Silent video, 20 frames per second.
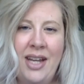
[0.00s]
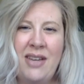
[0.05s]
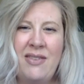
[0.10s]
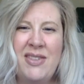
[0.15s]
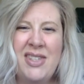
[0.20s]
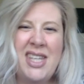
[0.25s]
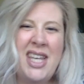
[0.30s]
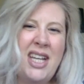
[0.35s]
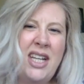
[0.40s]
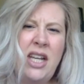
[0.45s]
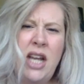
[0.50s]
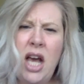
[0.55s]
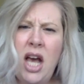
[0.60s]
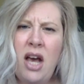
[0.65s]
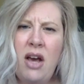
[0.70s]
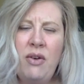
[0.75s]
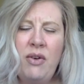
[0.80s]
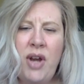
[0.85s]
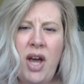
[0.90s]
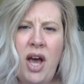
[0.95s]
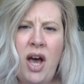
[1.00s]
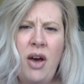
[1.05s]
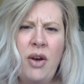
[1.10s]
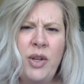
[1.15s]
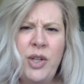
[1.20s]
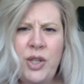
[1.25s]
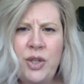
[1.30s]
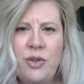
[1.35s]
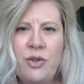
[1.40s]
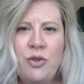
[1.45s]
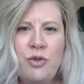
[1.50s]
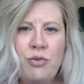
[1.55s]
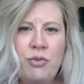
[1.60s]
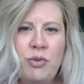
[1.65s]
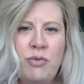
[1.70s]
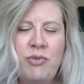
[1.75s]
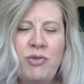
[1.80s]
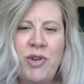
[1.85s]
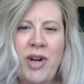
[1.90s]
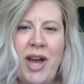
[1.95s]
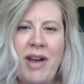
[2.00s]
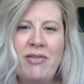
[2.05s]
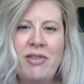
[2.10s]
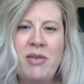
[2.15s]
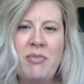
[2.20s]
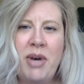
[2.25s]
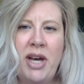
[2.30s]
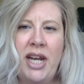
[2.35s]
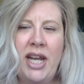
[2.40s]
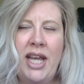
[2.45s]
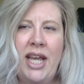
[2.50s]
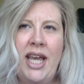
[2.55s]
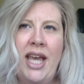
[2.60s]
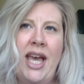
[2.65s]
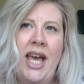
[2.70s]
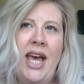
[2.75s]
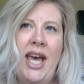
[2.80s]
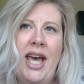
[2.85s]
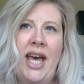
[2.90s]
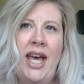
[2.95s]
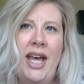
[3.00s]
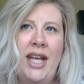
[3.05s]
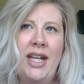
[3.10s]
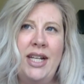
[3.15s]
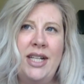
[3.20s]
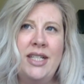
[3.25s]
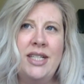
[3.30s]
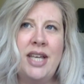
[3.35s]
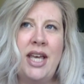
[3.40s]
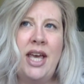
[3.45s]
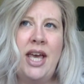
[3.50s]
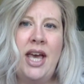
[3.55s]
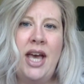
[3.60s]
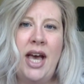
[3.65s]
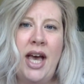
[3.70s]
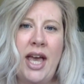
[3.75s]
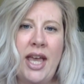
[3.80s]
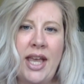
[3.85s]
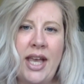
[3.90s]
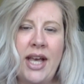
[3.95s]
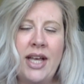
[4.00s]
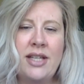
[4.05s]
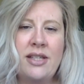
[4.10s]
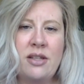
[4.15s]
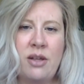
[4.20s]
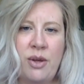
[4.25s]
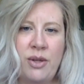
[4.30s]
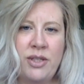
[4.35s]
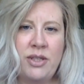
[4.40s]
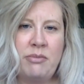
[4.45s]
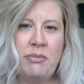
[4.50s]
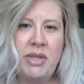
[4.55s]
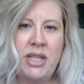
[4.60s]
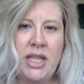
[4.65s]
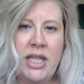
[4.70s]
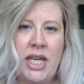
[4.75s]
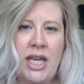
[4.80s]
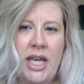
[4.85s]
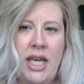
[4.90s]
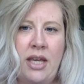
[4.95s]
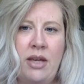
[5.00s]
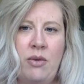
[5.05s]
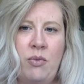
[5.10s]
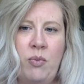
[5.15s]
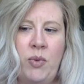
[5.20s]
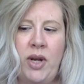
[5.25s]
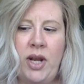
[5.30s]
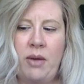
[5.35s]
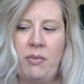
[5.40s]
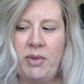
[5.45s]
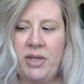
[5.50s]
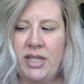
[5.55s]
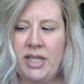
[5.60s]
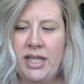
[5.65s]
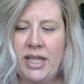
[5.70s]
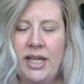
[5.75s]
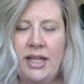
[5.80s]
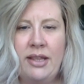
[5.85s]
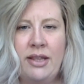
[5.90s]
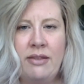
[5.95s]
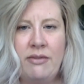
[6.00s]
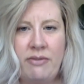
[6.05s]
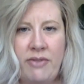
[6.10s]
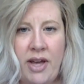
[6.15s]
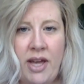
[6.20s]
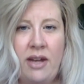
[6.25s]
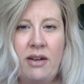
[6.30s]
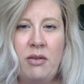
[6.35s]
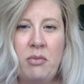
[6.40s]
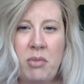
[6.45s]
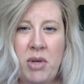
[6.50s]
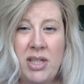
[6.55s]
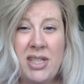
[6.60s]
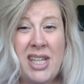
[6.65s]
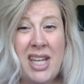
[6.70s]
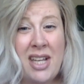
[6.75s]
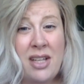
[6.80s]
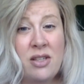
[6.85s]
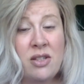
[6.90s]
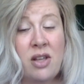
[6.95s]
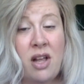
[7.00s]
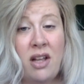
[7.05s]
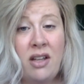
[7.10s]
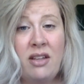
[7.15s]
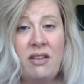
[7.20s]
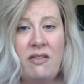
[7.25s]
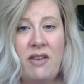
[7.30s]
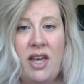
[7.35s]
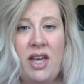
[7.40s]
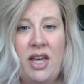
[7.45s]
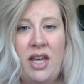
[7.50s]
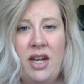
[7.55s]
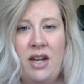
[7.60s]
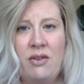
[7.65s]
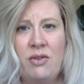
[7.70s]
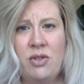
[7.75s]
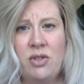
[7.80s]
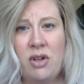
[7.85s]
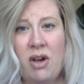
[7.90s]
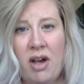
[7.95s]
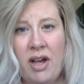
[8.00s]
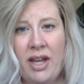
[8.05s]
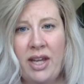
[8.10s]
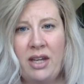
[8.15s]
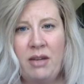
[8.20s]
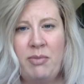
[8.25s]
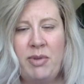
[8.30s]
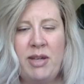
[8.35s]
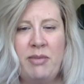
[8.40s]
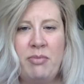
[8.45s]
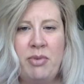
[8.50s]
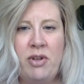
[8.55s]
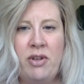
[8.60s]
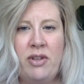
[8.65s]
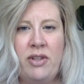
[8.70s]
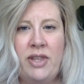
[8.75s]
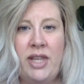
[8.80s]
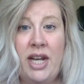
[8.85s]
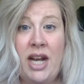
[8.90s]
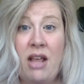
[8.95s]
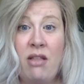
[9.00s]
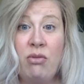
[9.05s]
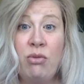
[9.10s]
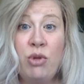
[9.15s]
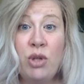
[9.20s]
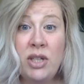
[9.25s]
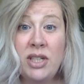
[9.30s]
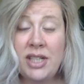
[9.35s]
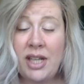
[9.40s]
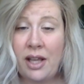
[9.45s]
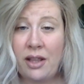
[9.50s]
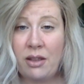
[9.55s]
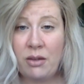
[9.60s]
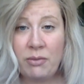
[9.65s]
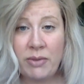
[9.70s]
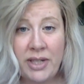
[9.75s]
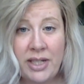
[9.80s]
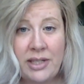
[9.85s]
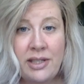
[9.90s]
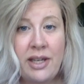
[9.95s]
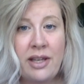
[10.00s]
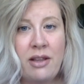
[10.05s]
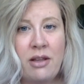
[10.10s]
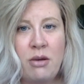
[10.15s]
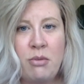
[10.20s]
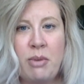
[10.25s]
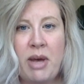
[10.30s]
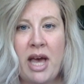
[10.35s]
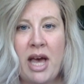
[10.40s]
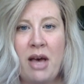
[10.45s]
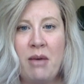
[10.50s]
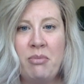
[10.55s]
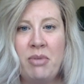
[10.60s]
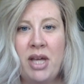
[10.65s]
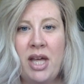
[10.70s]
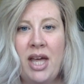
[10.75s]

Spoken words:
I was like, no, no, there's room for everybody. And I guess ultimately, when I went to that final multi consultant event and I was talking to people, and then I looked on the retailer map